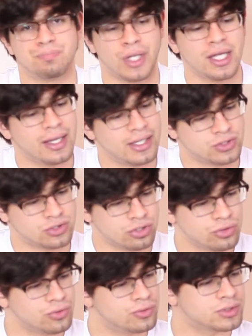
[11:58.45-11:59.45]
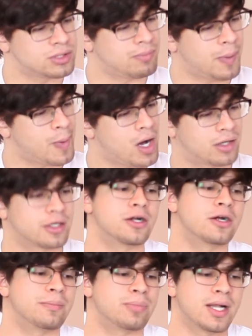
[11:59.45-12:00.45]
PS2 to my
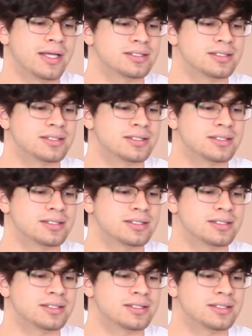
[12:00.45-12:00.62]
monitor and play